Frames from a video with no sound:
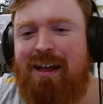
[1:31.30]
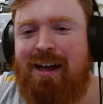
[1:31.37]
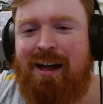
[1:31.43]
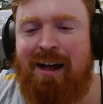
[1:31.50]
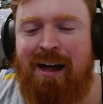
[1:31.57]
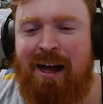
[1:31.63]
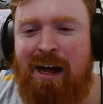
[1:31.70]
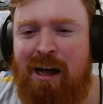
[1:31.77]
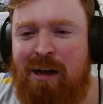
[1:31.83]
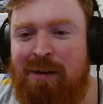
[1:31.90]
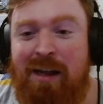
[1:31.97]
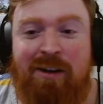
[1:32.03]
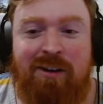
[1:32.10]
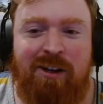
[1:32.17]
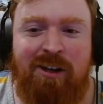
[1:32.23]
Now
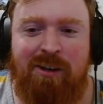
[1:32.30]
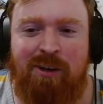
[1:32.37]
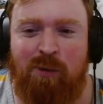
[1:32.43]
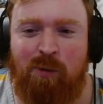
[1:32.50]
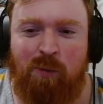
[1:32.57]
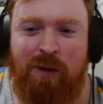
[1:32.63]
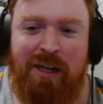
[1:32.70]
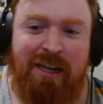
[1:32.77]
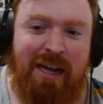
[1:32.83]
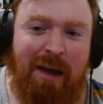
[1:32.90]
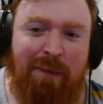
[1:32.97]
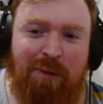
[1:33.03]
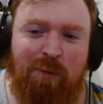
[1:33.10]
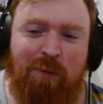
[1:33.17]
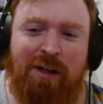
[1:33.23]
to
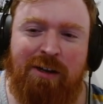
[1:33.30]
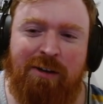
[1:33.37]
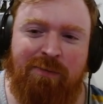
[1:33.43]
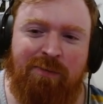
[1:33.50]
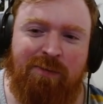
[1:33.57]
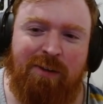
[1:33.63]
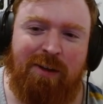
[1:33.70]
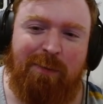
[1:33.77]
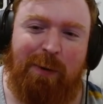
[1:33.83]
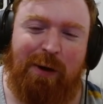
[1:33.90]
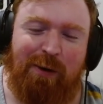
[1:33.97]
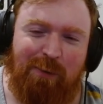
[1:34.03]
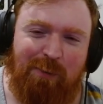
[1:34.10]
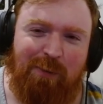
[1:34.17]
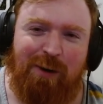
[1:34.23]
recap the week of
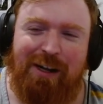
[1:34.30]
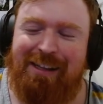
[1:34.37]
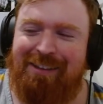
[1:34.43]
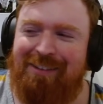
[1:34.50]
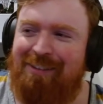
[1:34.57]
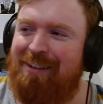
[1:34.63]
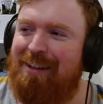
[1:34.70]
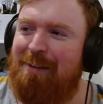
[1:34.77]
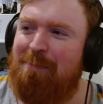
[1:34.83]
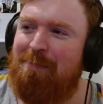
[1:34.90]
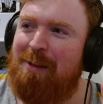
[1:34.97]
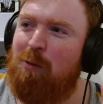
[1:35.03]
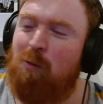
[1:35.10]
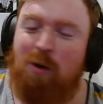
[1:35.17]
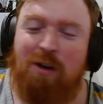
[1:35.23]
part ones,
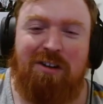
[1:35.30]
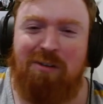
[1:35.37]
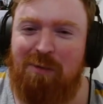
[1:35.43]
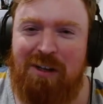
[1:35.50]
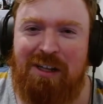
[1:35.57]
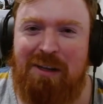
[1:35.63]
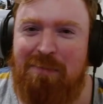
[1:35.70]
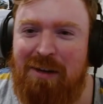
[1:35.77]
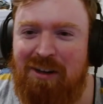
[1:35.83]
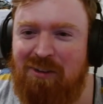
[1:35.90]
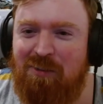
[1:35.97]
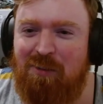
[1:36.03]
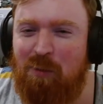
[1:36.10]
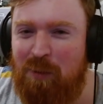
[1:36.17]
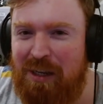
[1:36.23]
wasn't really much
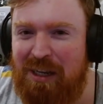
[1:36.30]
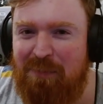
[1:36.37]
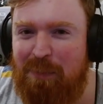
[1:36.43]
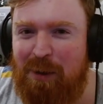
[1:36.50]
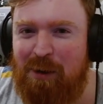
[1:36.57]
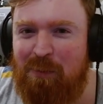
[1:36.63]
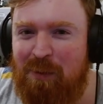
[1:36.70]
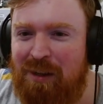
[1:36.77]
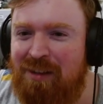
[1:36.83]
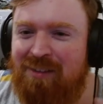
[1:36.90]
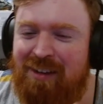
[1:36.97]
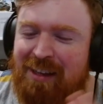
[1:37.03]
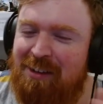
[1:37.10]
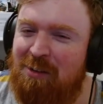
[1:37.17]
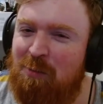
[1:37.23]
of a week of part
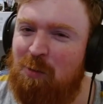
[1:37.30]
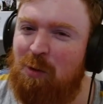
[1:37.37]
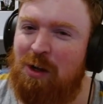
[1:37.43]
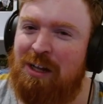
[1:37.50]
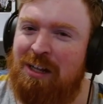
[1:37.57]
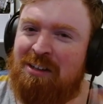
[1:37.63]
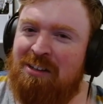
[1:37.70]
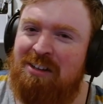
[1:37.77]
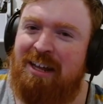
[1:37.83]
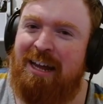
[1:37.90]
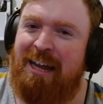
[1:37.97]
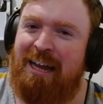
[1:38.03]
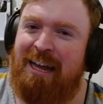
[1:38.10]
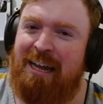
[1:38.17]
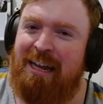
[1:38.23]
ones as it was
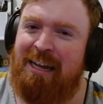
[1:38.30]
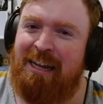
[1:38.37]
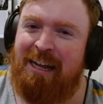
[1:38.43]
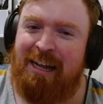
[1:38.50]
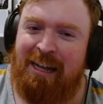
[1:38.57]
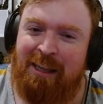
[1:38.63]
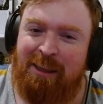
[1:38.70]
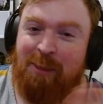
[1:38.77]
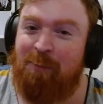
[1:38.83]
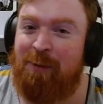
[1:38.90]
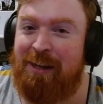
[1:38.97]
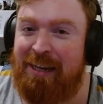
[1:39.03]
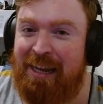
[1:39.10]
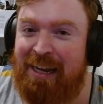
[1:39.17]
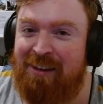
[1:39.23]
a
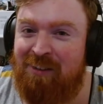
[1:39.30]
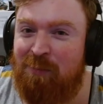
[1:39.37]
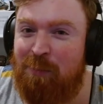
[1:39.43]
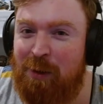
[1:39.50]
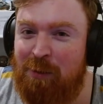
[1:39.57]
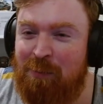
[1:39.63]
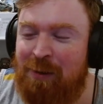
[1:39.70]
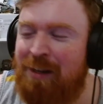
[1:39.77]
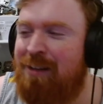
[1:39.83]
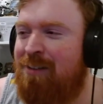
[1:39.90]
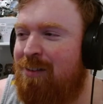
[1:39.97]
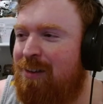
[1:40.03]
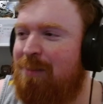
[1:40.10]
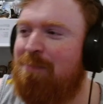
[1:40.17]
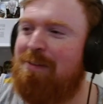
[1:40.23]
3 days of part
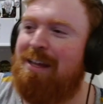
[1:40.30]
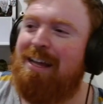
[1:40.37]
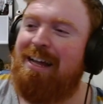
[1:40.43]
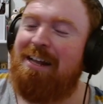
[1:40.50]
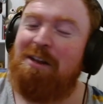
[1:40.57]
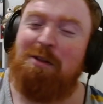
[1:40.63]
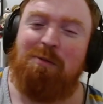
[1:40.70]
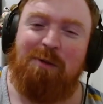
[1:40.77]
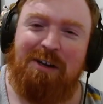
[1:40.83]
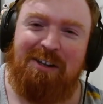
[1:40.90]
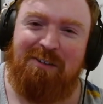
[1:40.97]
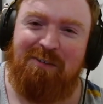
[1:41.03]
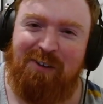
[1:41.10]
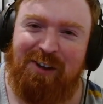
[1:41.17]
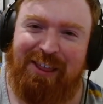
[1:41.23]
ones. Now, the
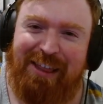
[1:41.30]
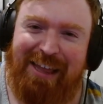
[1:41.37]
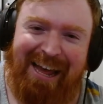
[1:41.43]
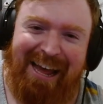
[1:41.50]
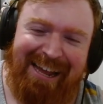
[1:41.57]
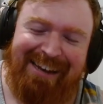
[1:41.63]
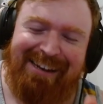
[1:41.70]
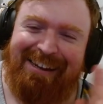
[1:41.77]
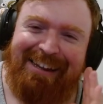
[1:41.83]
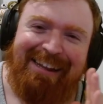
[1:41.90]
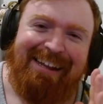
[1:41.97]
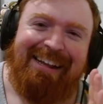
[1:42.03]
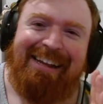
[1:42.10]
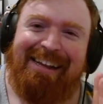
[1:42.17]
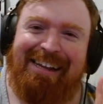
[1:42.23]
reason for that
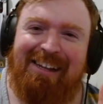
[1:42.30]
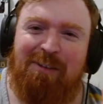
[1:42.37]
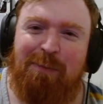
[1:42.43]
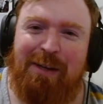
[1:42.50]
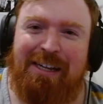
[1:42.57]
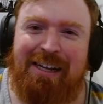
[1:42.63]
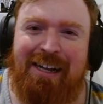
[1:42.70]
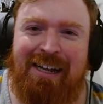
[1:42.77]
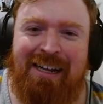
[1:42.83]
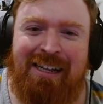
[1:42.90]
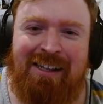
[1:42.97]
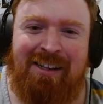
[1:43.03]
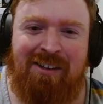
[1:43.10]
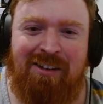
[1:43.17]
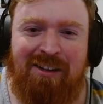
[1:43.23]
is
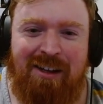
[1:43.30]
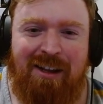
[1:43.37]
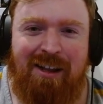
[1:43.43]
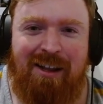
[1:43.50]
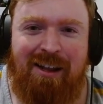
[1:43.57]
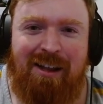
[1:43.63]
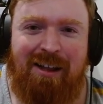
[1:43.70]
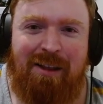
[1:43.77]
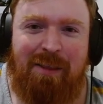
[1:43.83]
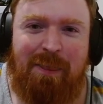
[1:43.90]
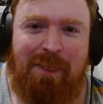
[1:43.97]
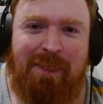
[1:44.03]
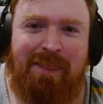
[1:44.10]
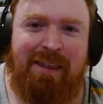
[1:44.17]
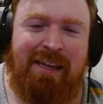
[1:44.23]
because
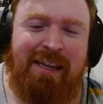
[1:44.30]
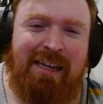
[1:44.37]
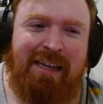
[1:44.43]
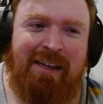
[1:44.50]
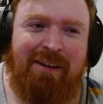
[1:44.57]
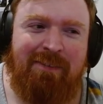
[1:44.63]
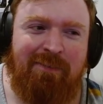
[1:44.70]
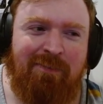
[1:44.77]
the